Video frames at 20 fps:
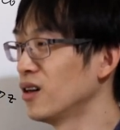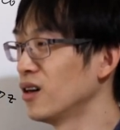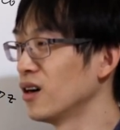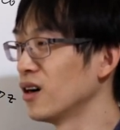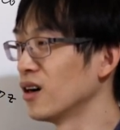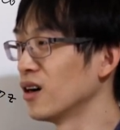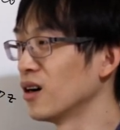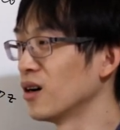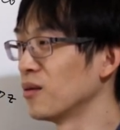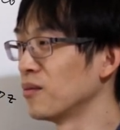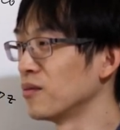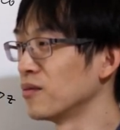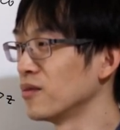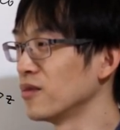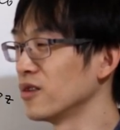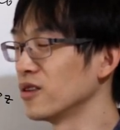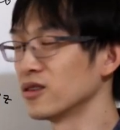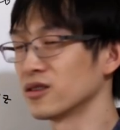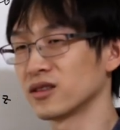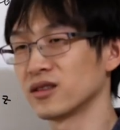
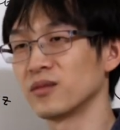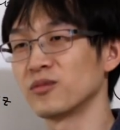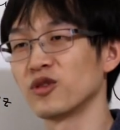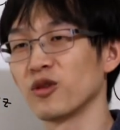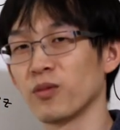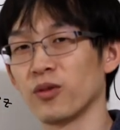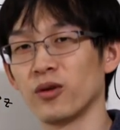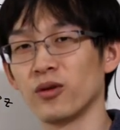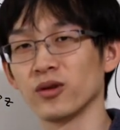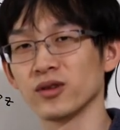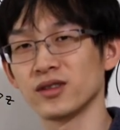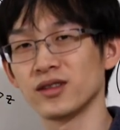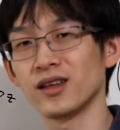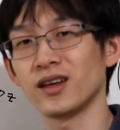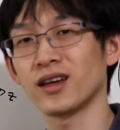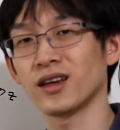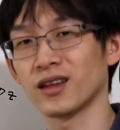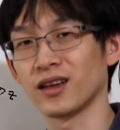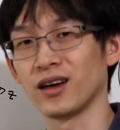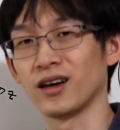There are some reports
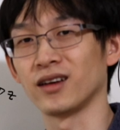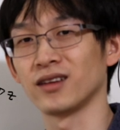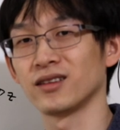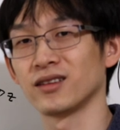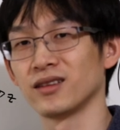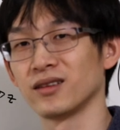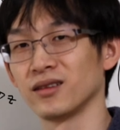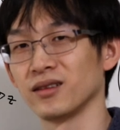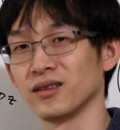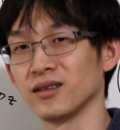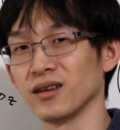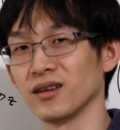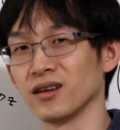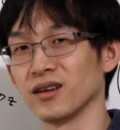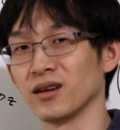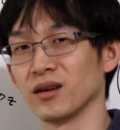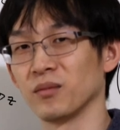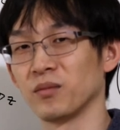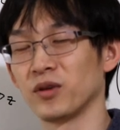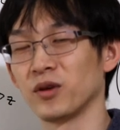saying that
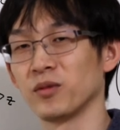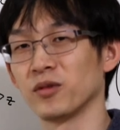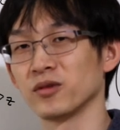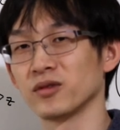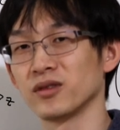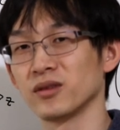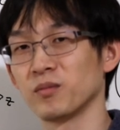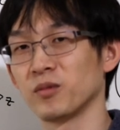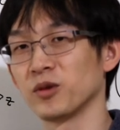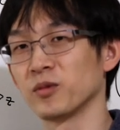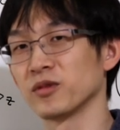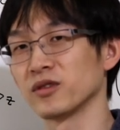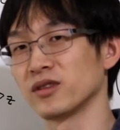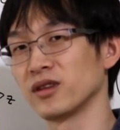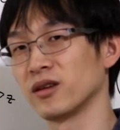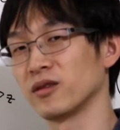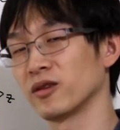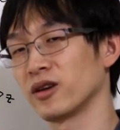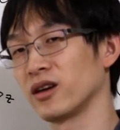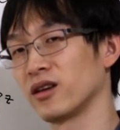people
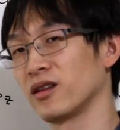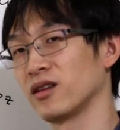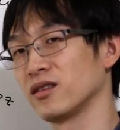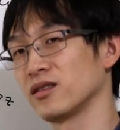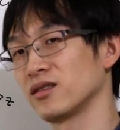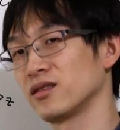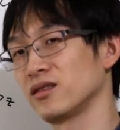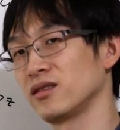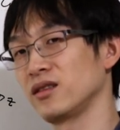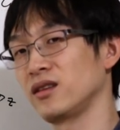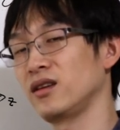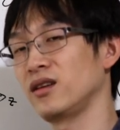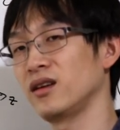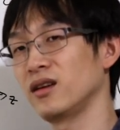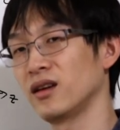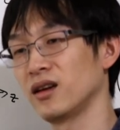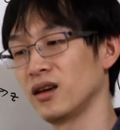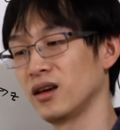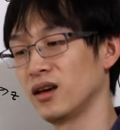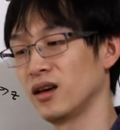say, okay, they see
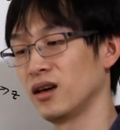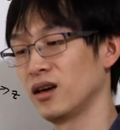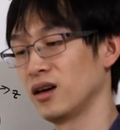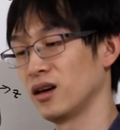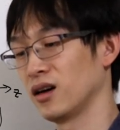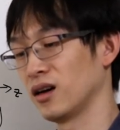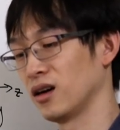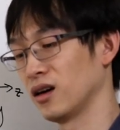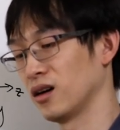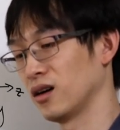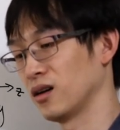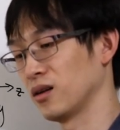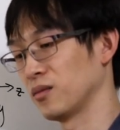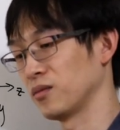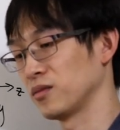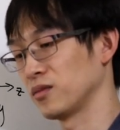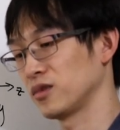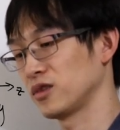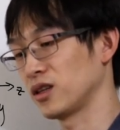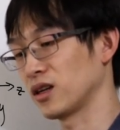
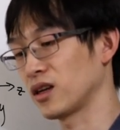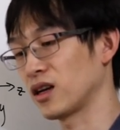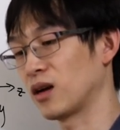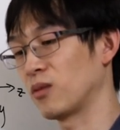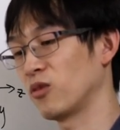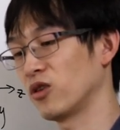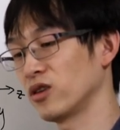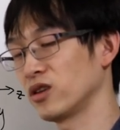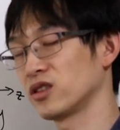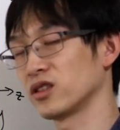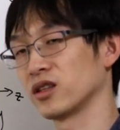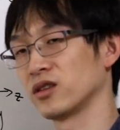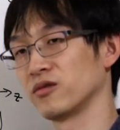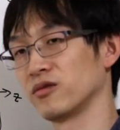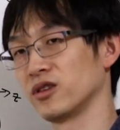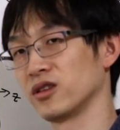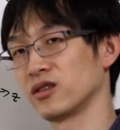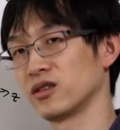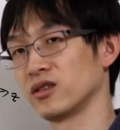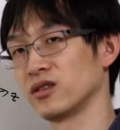second harmonic
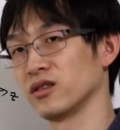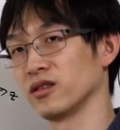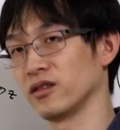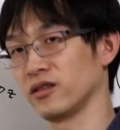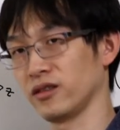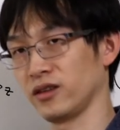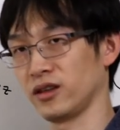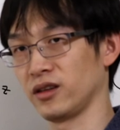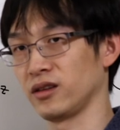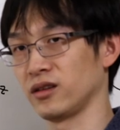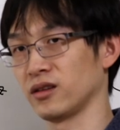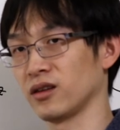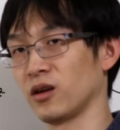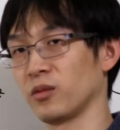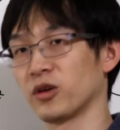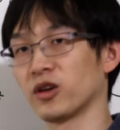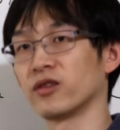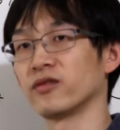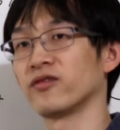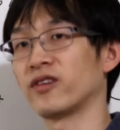generation in
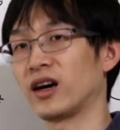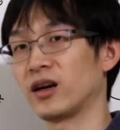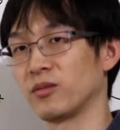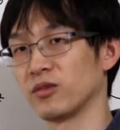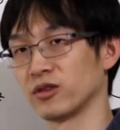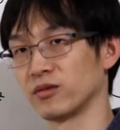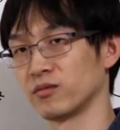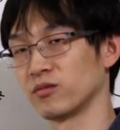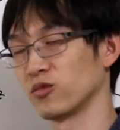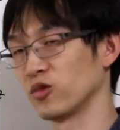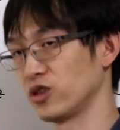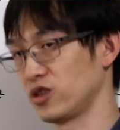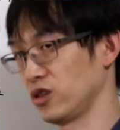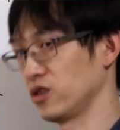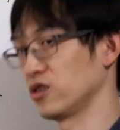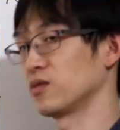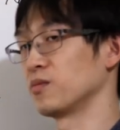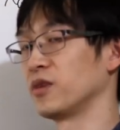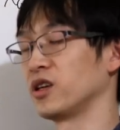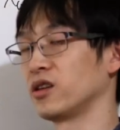optical fiber, which
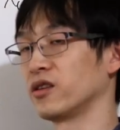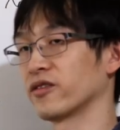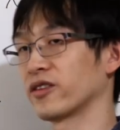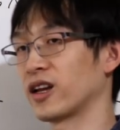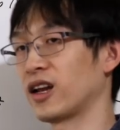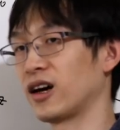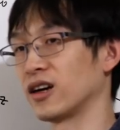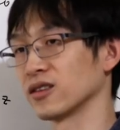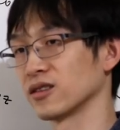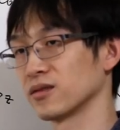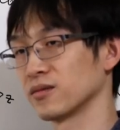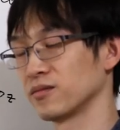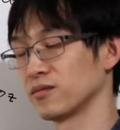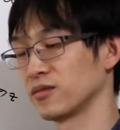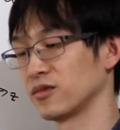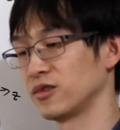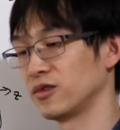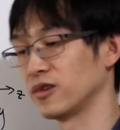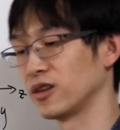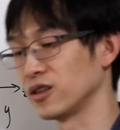is made of glass,
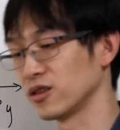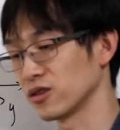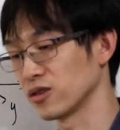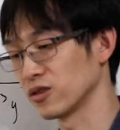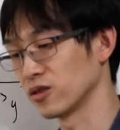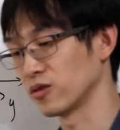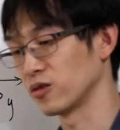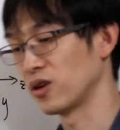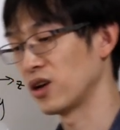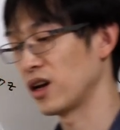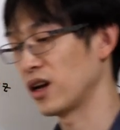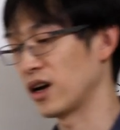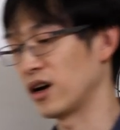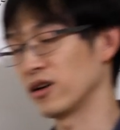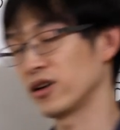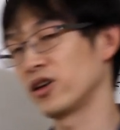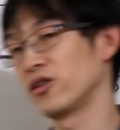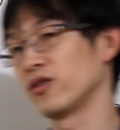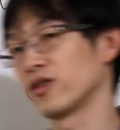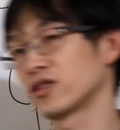right? So how
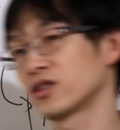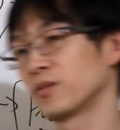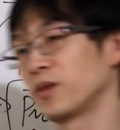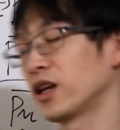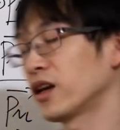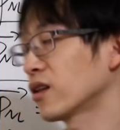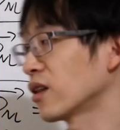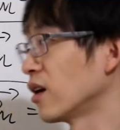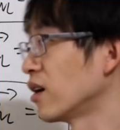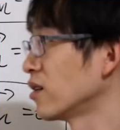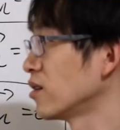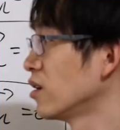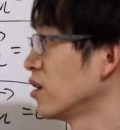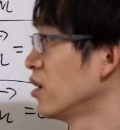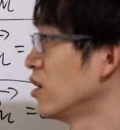can you explain that?